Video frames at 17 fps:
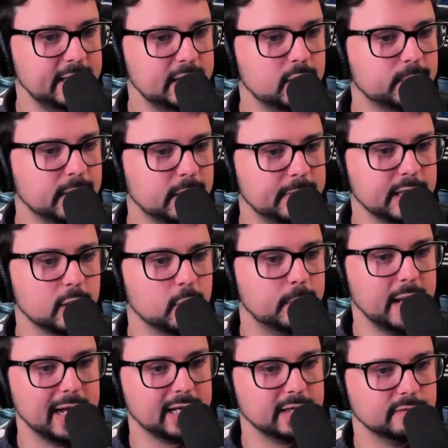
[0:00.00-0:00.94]
He'll probably go
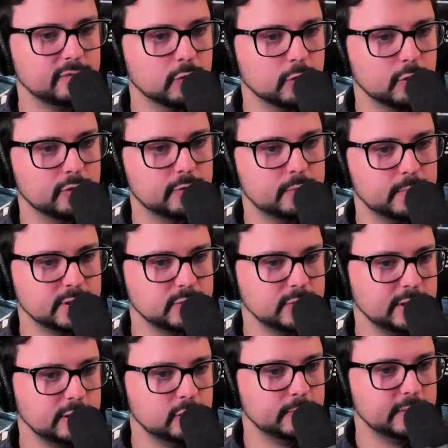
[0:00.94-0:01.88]
back and forth
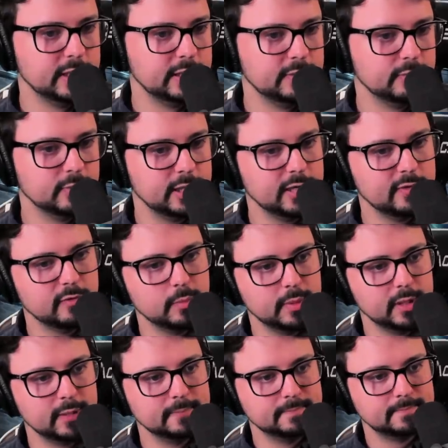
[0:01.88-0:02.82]
between human and whatever,
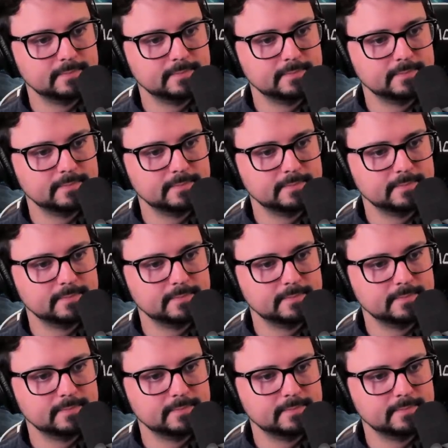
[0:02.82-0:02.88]
but...